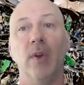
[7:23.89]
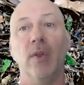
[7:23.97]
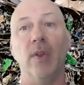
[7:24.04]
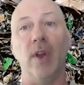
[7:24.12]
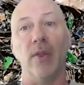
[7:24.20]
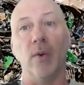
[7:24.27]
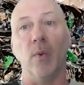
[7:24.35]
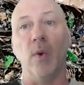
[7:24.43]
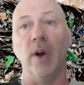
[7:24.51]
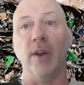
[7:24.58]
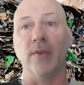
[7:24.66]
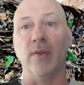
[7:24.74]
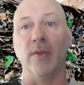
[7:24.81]
The other
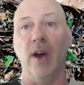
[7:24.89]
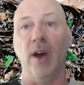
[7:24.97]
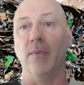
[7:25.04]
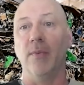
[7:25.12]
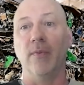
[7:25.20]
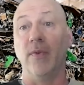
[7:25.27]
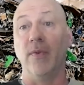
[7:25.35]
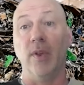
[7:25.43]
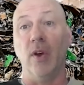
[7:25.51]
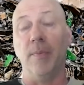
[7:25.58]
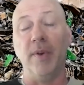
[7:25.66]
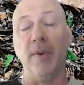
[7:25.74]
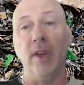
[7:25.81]
one is not fully
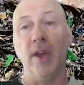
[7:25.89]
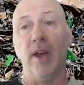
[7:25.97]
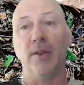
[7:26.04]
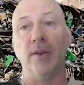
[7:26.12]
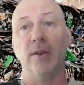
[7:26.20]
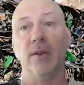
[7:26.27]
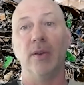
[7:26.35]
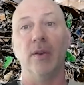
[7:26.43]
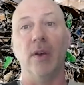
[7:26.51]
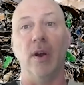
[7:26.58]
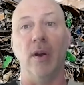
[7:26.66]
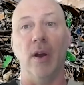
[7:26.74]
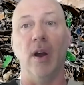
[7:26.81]
open yet,
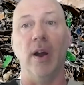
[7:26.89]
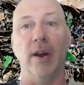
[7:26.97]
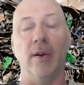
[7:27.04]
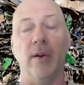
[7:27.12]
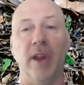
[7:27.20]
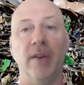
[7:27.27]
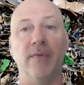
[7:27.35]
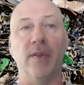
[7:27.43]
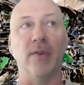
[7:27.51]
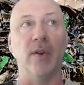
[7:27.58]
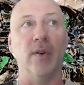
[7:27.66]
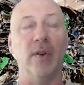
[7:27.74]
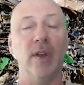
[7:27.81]
or at our main
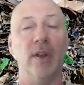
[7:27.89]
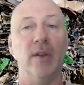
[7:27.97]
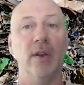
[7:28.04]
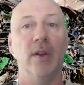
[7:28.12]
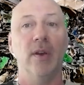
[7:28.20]
facility.